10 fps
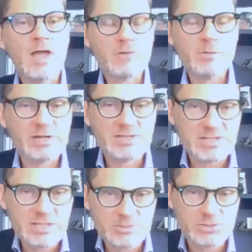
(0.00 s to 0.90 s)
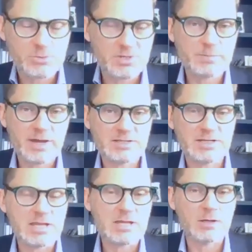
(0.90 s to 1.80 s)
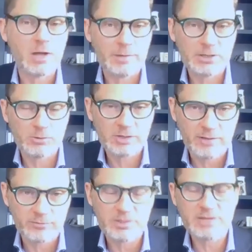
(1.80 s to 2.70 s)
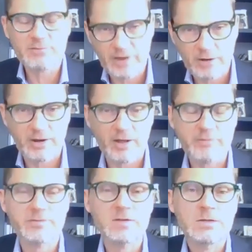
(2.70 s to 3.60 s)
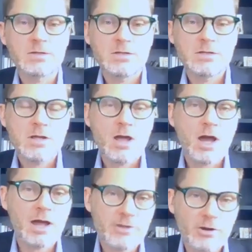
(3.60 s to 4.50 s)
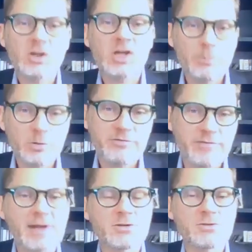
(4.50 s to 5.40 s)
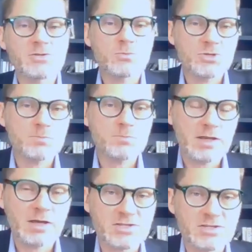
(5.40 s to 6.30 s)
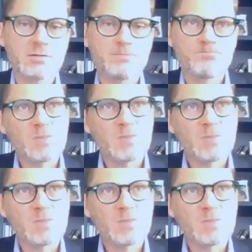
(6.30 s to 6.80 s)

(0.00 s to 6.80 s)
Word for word: Everybody seems to expect an economic recovery, fair enough. There are a couple of factors which make us